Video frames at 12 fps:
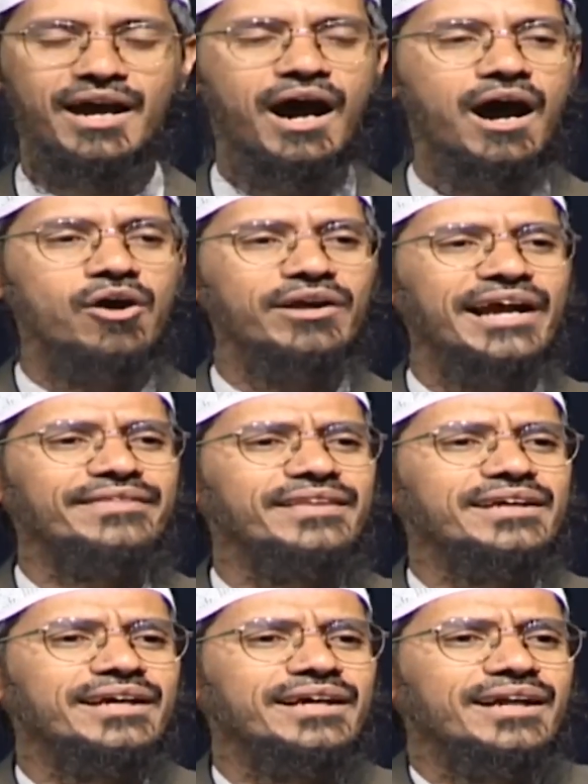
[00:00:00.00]
How can they
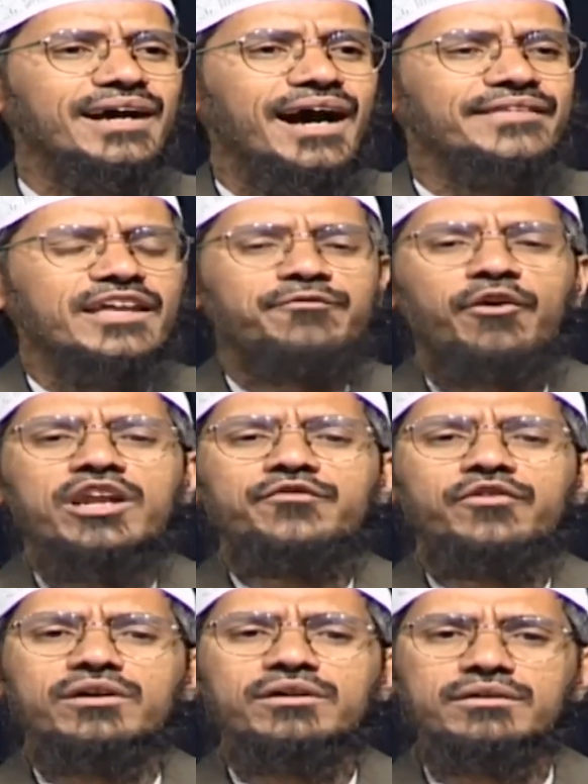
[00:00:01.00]
kill other
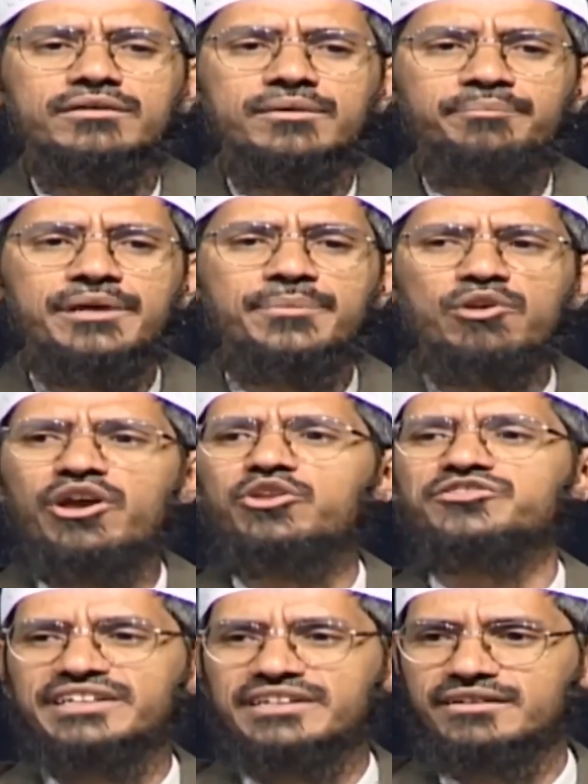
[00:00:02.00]
44 people who are
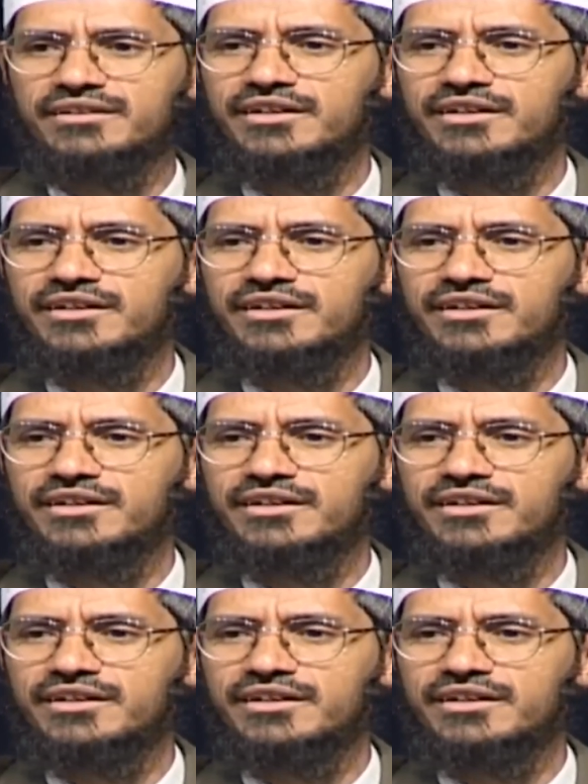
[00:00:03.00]
innocent?